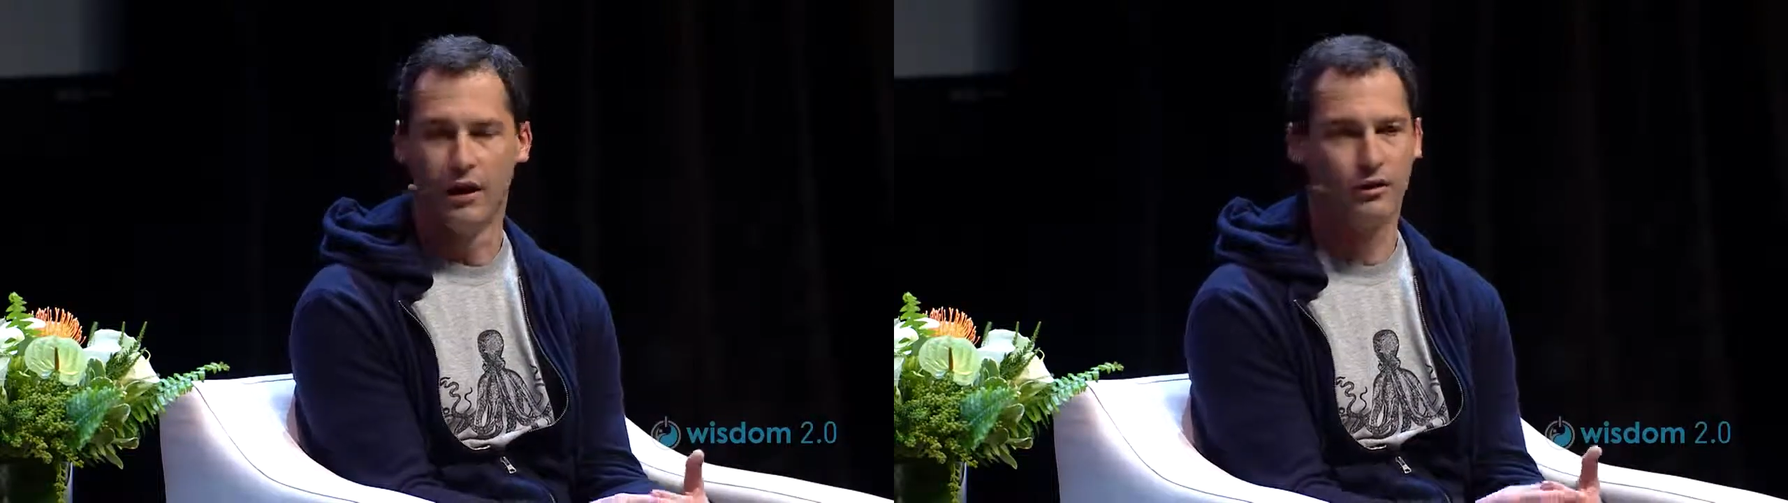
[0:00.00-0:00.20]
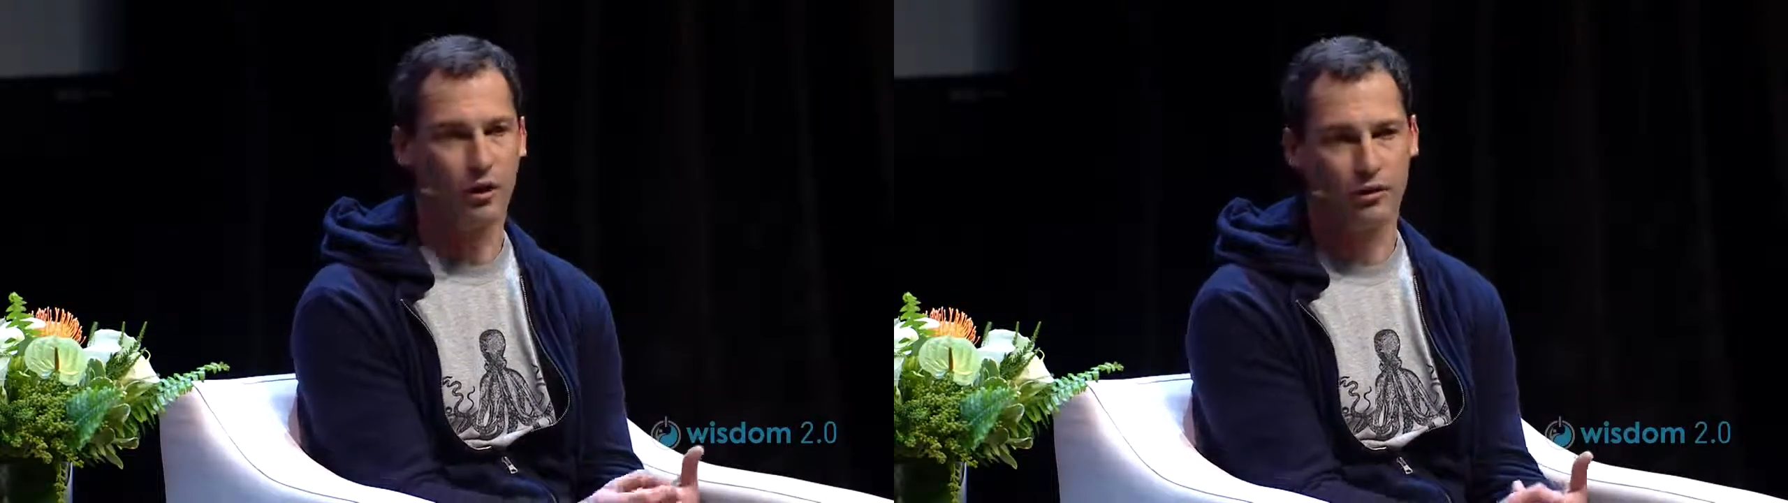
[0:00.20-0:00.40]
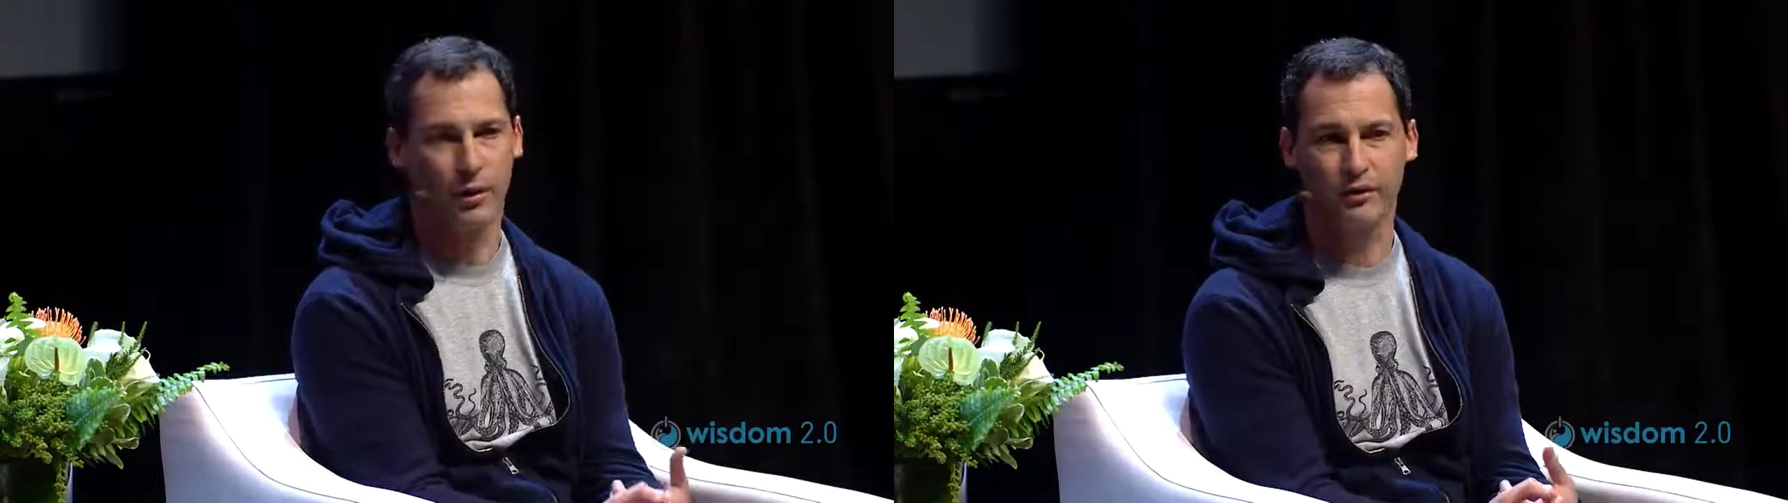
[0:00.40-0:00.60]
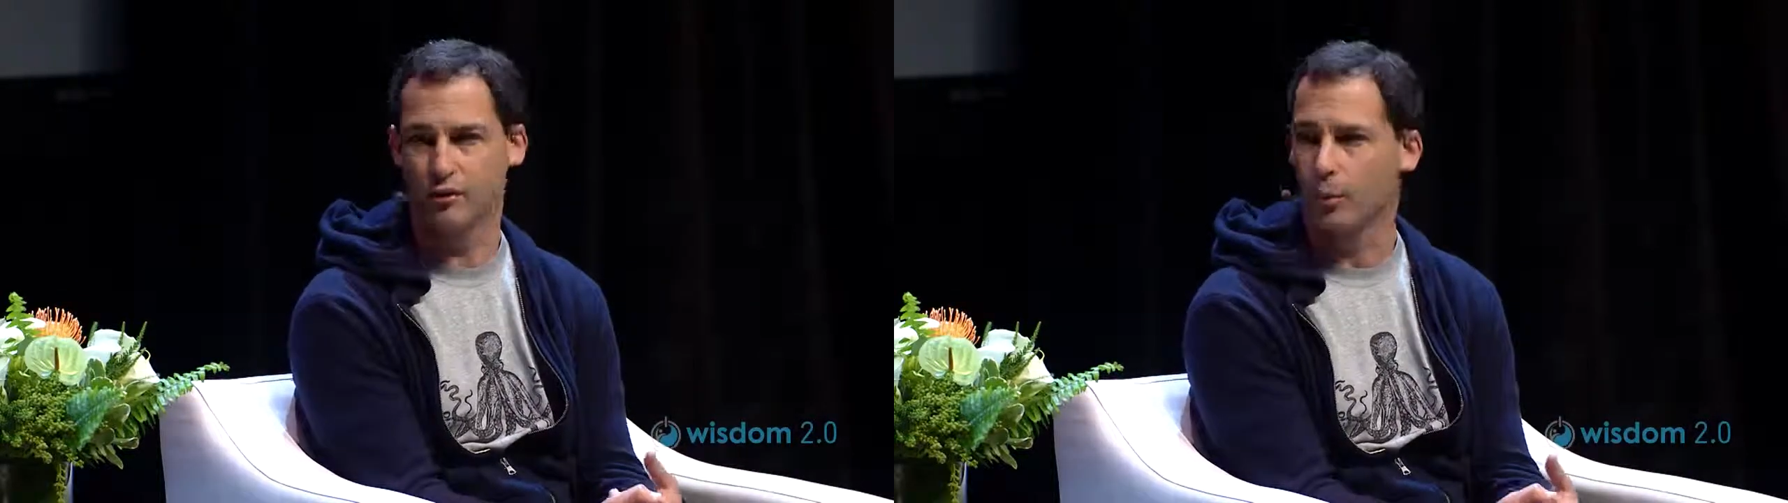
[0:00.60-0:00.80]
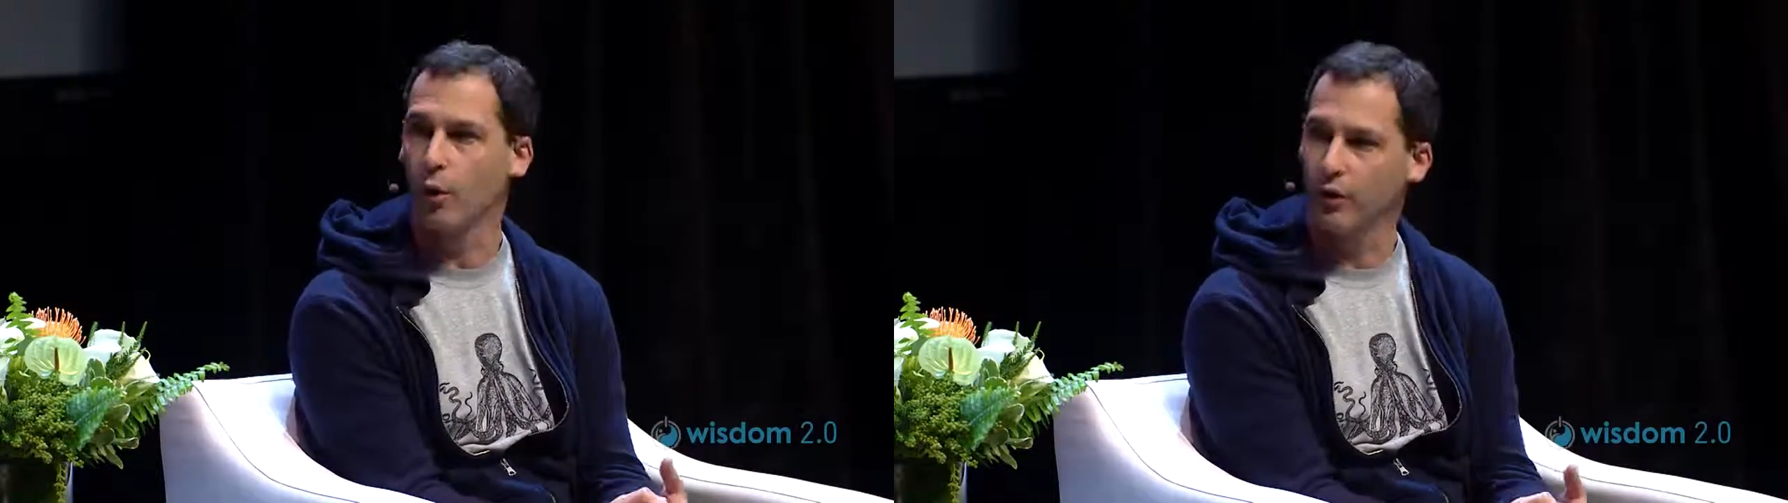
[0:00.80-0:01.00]
He talks about
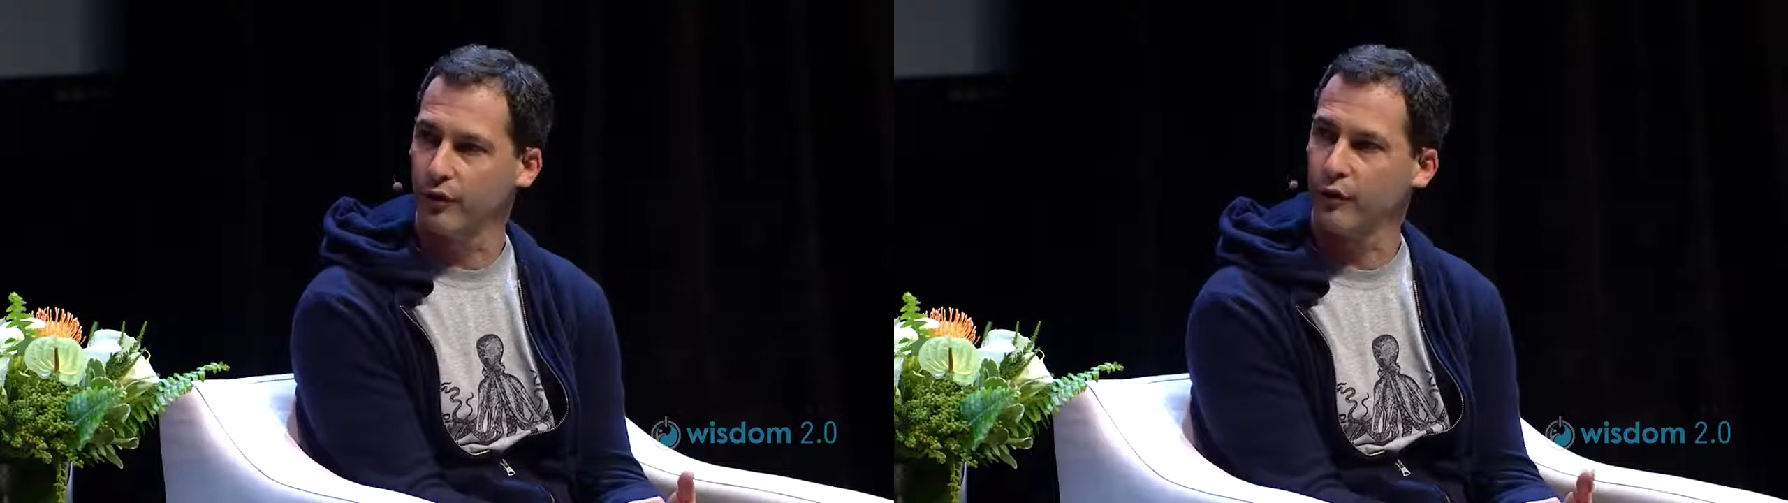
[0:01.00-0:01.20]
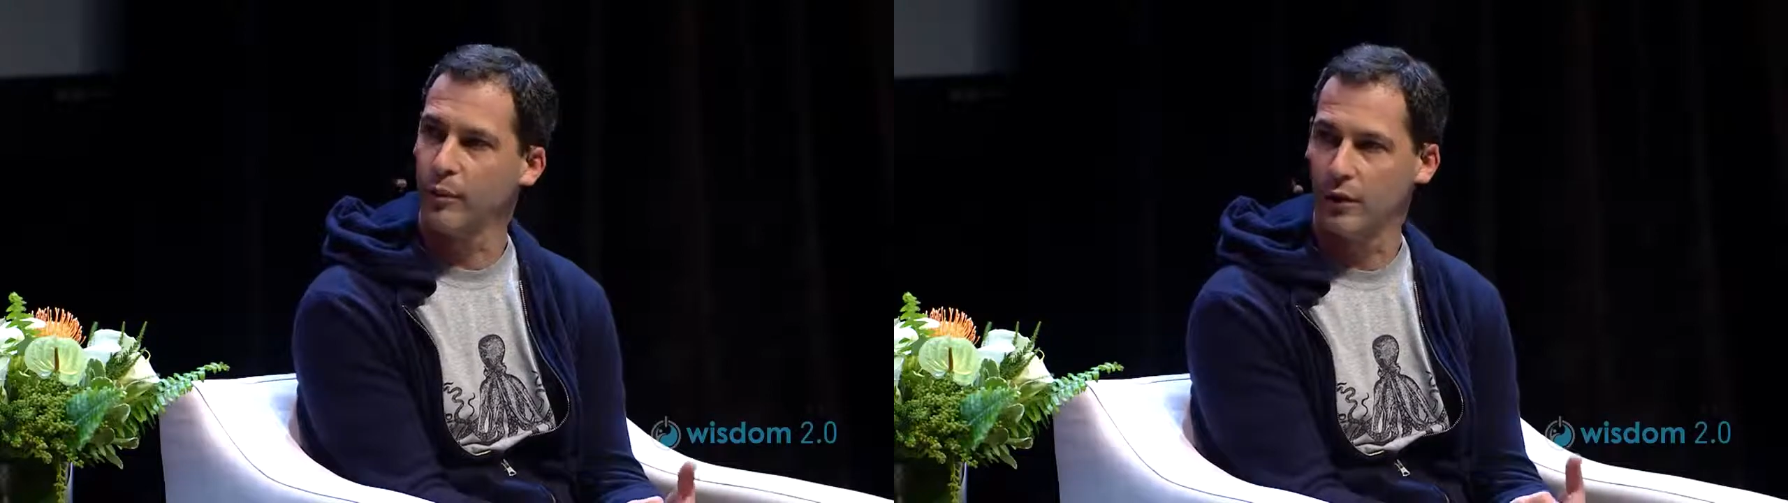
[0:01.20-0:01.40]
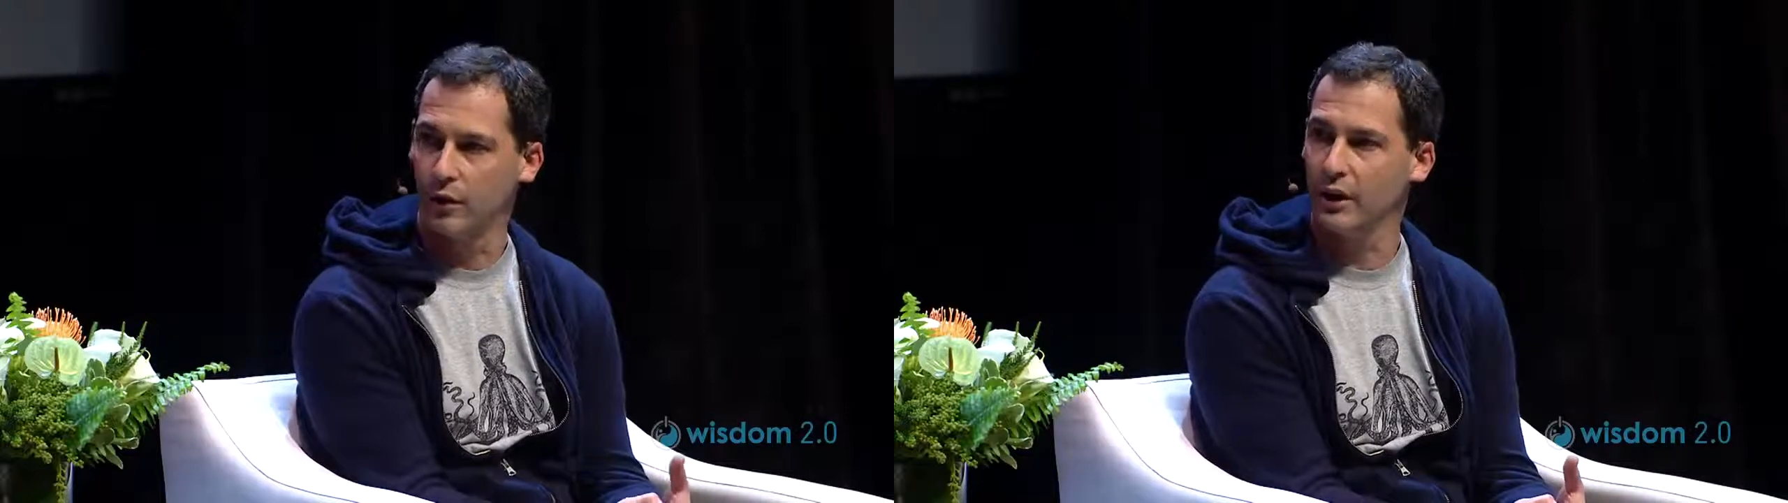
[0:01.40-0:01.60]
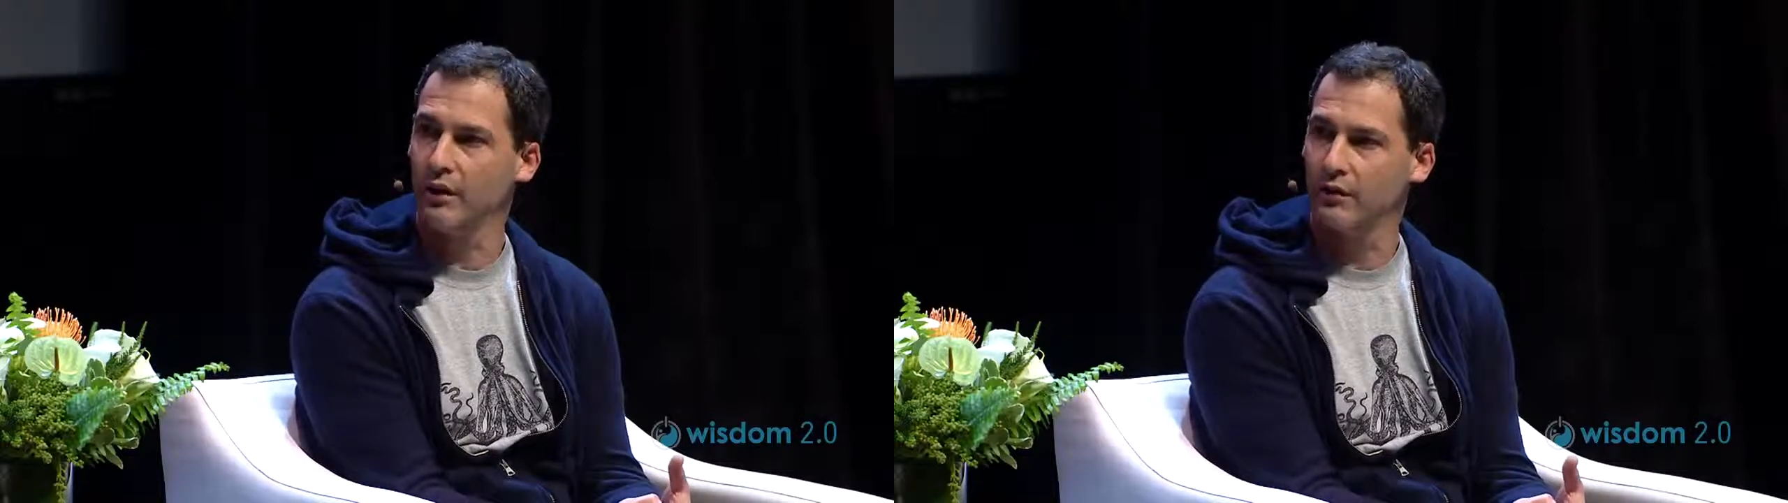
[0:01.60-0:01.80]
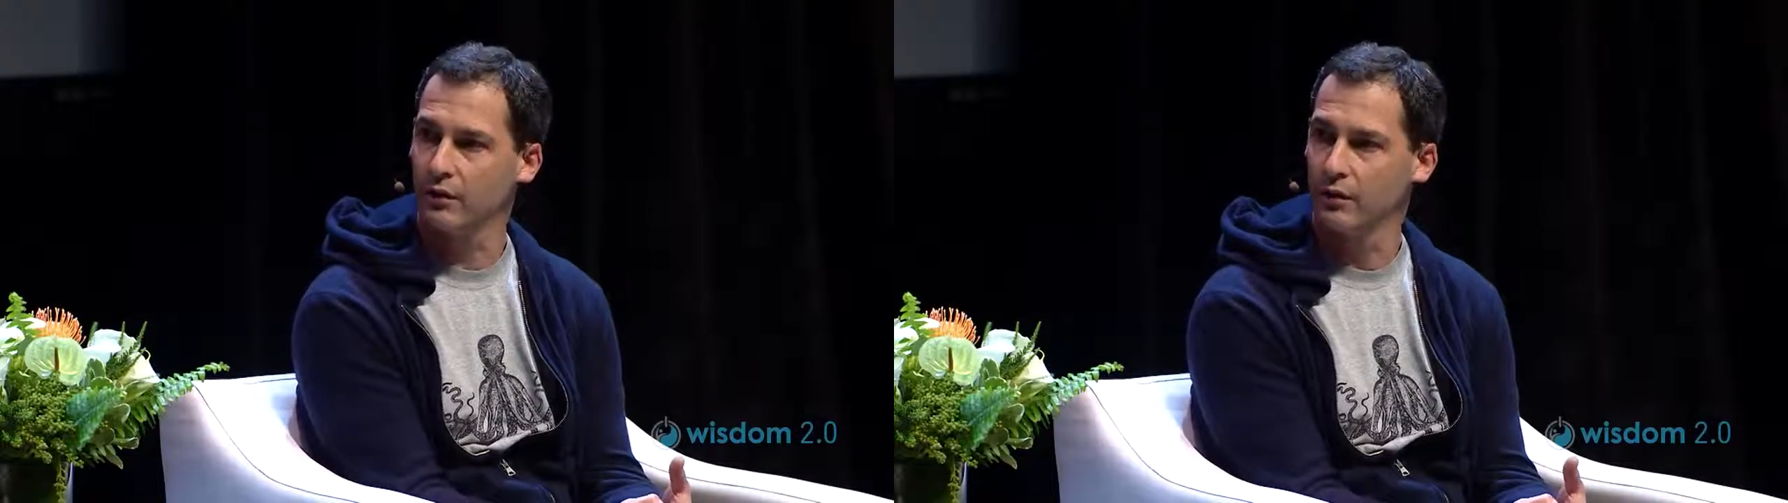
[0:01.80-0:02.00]
supportive
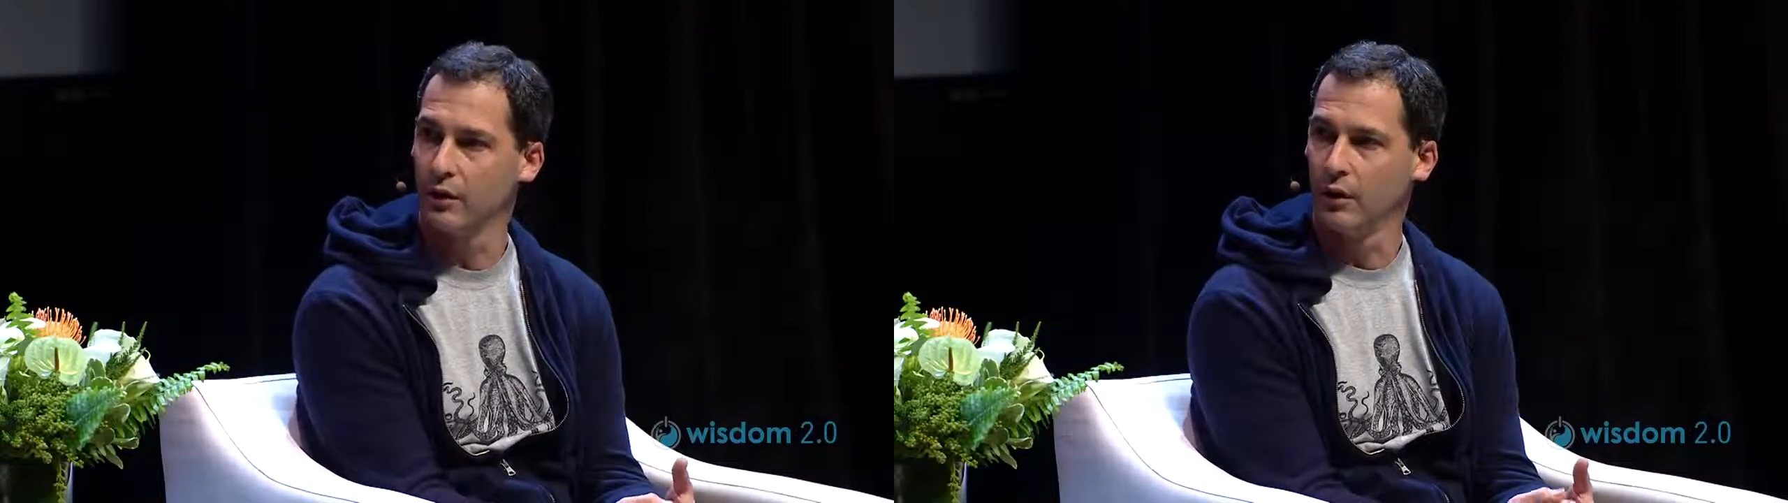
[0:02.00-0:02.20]
communities,